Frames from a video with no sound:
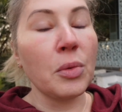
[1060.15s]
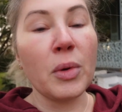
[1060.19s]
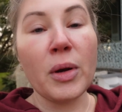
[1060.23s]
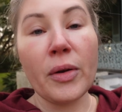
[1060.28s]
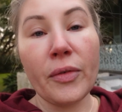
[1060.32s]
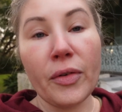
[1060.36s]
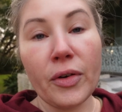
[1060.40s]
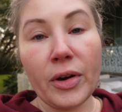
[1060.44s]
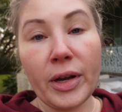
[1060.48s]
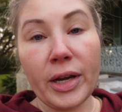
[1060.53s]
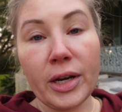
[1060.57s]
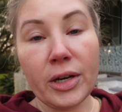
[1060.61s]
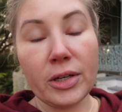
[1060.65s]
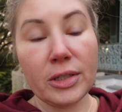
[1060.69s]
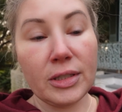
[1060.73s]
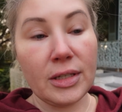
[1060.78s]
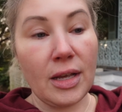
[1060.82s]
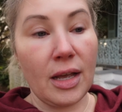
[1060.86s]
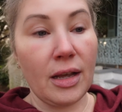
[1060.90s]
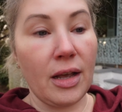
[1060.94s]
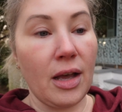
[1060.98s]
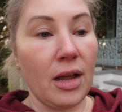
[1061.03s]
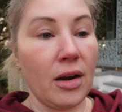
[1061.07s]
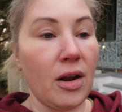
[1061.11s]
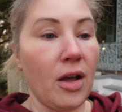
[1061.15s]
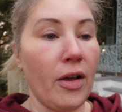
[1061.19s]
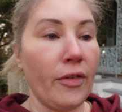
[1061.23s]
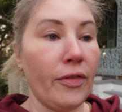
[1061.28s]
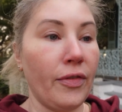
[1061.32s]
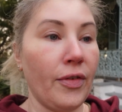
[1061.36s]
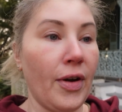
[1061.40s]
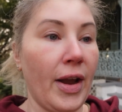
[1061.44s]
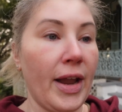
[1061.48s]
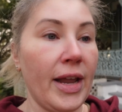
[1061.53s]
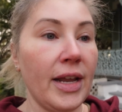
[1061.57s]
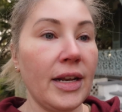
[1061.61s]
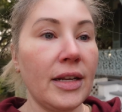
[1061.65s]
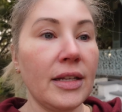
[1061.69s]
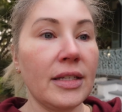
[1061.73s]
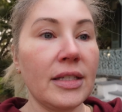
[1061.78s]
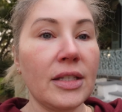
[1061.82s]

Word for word: one of her ears got cut off, right?